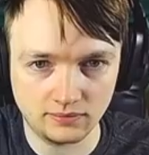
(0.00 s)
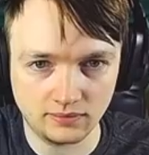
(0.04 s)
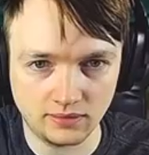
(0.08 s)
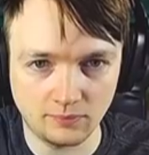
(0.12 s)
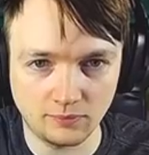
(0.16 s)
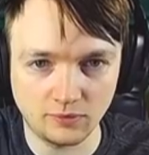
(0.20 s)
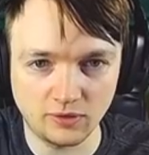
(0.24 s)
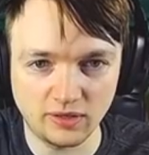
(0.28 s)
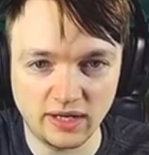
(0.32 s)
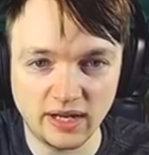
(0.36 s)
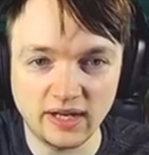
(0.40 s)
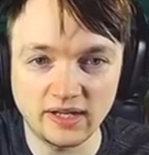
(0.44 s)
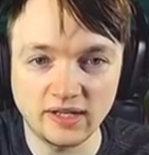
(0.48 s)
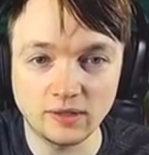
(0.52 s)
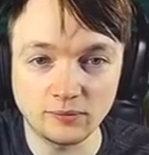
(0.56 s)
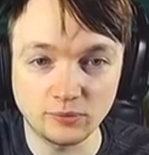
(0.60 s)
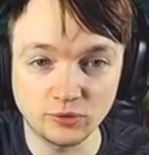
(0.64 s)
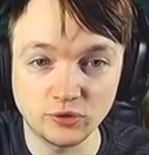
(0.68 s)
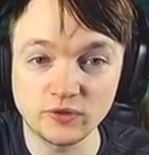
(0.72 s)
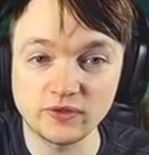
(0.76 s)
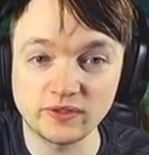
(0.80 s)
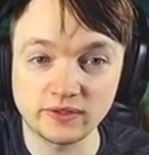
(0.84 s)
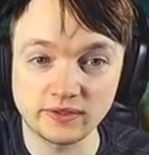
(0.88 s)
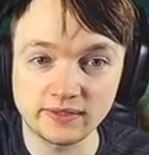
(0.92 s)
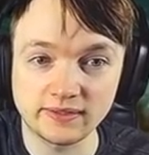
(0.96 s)
I'm gonna end up
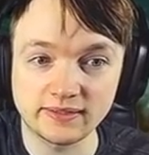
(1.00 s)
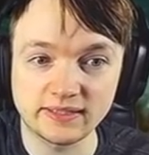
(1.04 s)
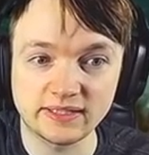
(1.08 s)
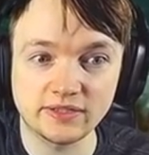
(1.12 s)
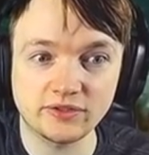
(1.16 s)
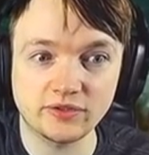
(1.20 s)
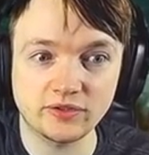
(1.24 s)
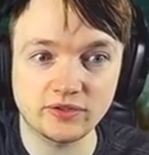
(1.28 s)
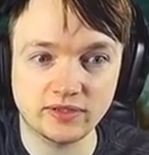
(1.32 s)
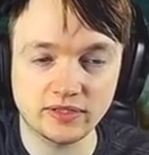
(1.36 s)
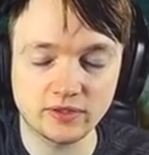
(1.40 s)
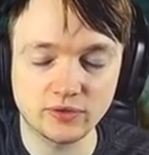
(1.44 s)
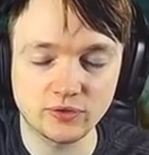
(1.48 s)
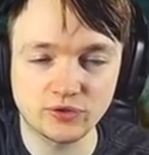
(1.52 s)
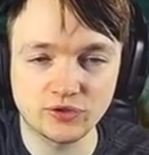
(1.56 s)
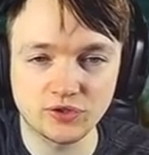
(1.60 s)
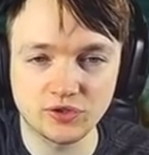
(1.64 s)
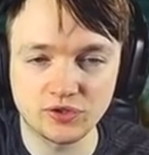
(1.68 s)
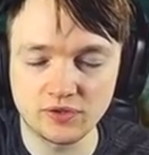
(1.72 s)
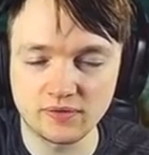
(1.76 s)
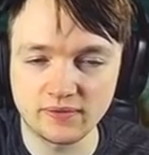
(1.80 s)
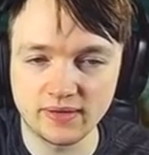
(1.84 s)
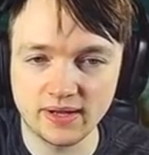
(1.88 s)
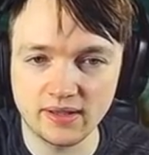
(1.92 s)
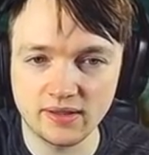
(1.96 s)
using this lizard tail
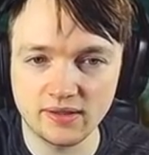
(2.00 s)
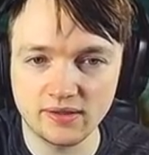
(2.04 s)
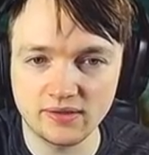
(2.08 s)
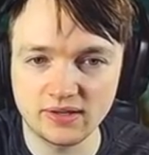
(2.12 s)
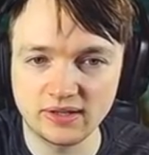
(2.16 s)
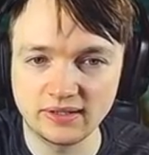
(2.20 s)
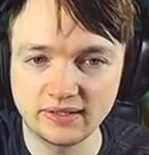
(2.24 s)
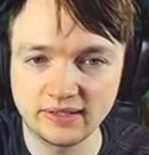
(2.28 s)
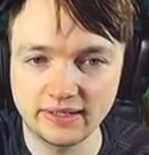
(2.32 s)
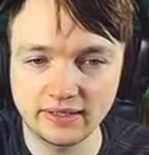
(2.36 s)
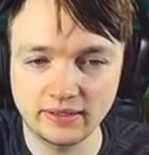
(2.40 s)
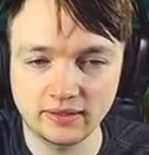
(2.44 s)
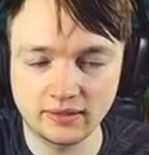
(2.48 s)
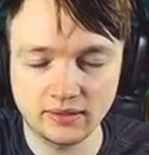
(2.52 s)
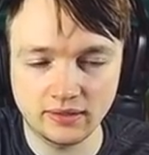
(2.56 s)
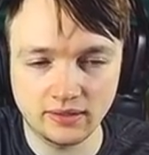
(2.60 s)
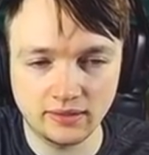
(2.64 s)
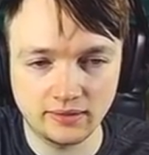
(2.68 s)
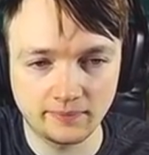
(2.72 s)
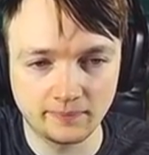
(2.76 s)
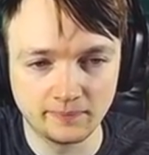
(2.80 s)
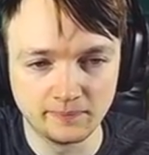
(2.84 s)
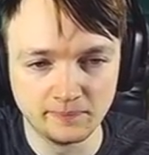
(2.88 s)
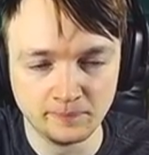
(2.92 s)
sooner rather than later, huh?